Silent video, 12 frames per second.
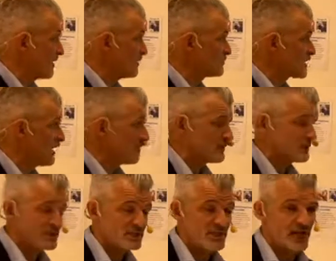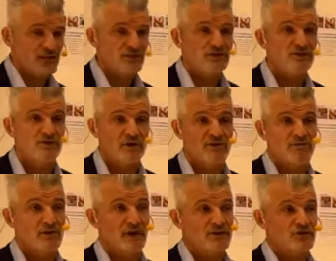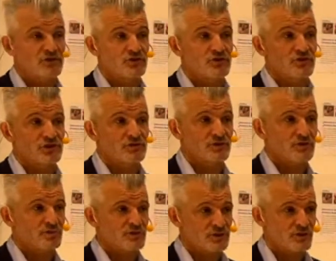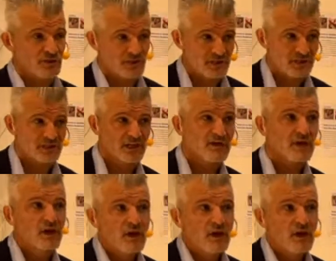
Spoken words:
labs have the potential of introducing reprotoxicity,